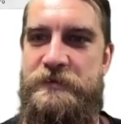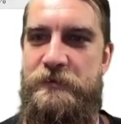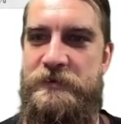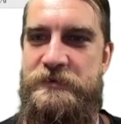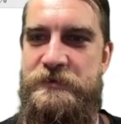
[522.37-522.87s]
it's
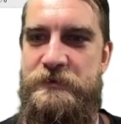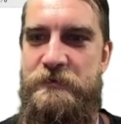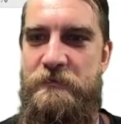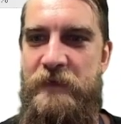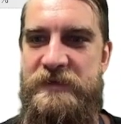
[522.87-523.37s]
going to
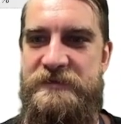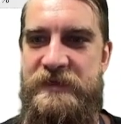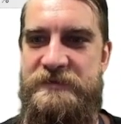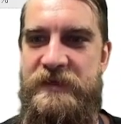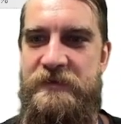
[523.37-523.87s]
make
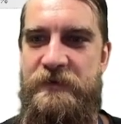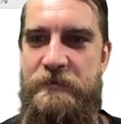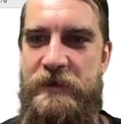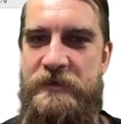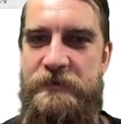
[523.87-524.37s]
sense out of
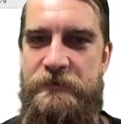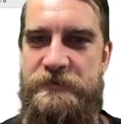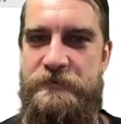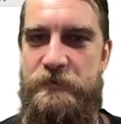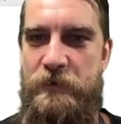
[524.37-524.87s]
them in a different
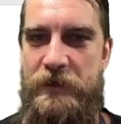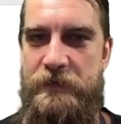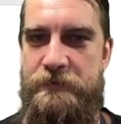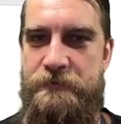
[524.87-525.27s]
sort of way.